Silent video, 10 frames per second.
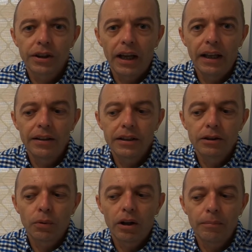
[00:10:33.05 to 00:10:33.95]
And this is
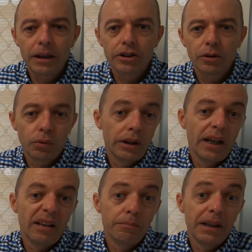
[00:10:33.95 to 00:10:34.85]
where I mentioned
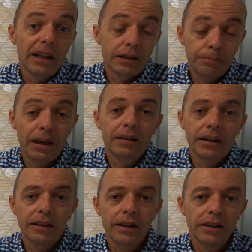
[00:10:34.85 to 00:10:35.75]
we'd be
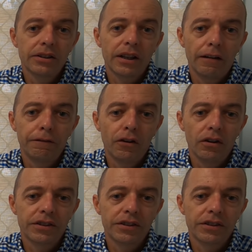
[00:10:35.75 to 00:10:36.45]
expecting these to have 5